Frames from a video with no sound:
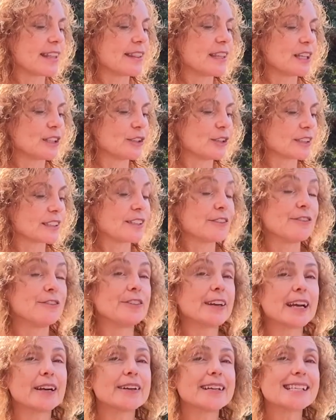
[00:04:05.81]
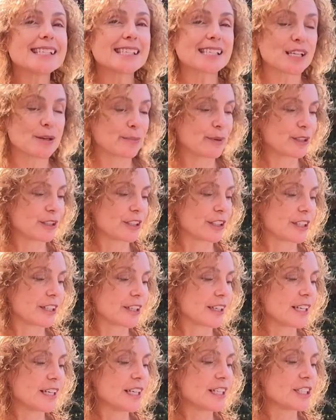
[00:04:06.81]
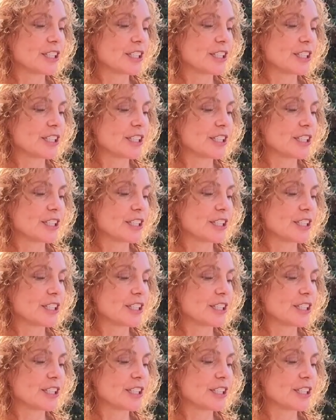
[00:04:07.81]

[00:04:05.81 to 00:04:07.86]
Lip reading: that looked very similar